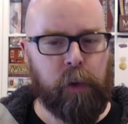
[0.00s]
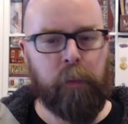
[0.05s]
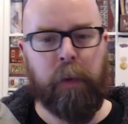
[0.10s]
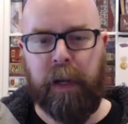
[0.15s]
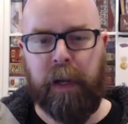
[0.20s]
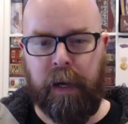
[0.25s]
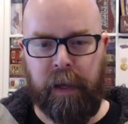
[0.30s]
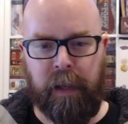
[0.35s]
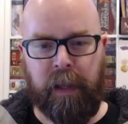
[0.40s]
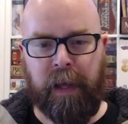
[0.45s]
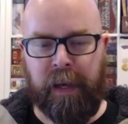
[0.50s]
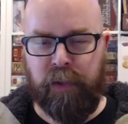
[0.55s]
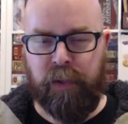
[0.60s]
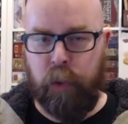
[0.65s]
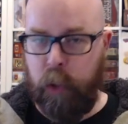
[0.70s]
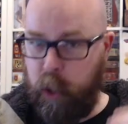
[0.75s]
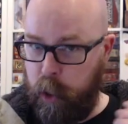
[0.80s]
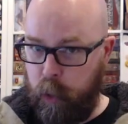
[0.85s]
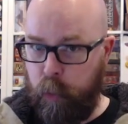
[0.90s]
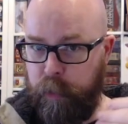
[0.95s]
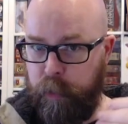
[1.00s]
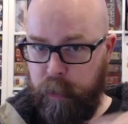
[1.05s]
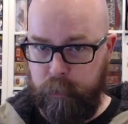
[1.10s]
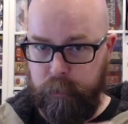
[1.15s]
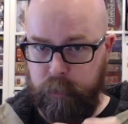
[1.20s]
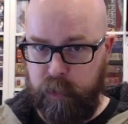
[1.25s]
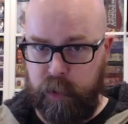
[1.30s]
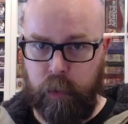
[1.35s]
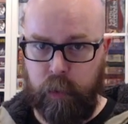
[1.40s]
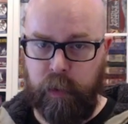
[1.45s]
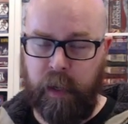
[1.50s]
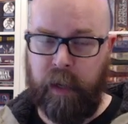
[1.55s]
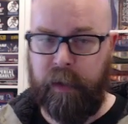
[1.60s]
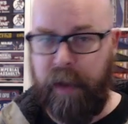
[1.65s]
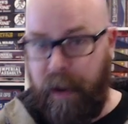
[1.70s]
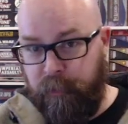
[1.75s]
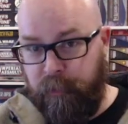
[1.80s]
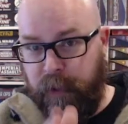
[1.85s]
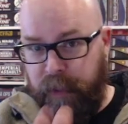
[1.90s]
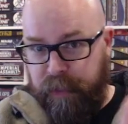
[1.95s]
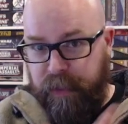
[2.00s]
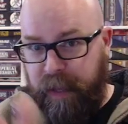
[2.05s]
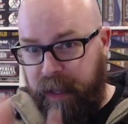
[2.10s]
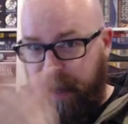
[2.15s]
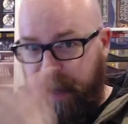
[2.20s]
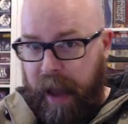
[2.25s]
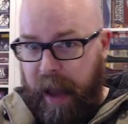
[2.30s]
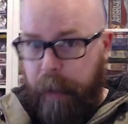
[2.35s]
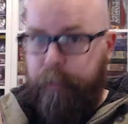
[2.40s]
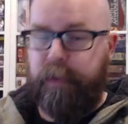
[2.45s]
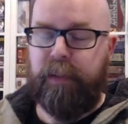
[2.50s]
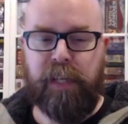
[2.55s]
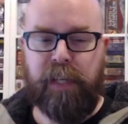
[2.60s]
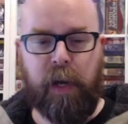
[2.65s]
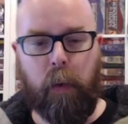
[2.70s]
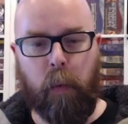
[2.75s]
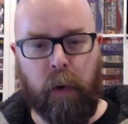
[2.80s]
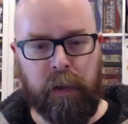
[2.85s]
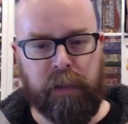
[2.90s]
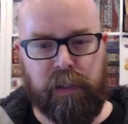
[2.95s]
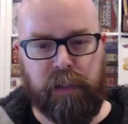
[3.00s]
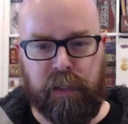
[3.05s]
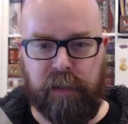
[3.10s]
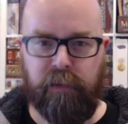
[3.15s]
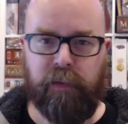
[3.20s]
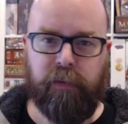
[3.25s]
but I like to queue them so not everything happens at once if